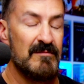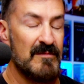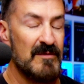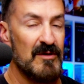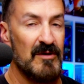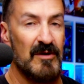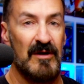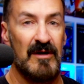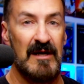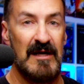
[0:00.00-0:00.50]

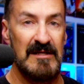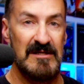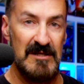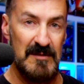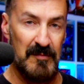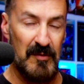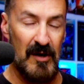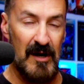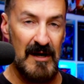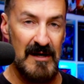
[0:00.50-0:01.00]
you're going to get
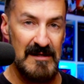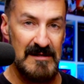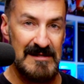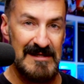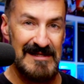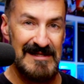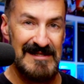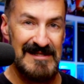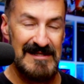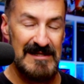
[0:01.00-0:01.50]
surprised
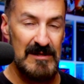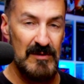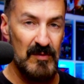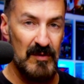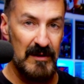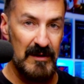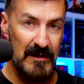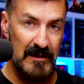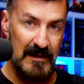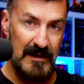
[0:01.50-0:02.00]
and see
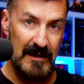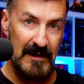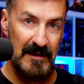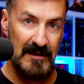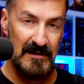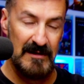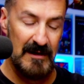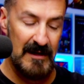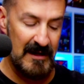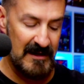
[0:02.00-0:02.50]
where that
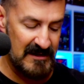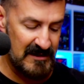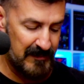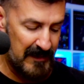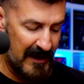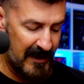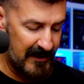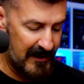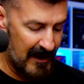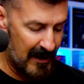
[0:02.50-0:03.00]
they
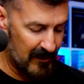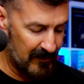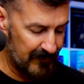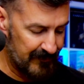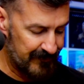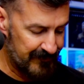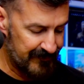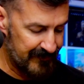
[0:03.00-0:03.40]
expand out.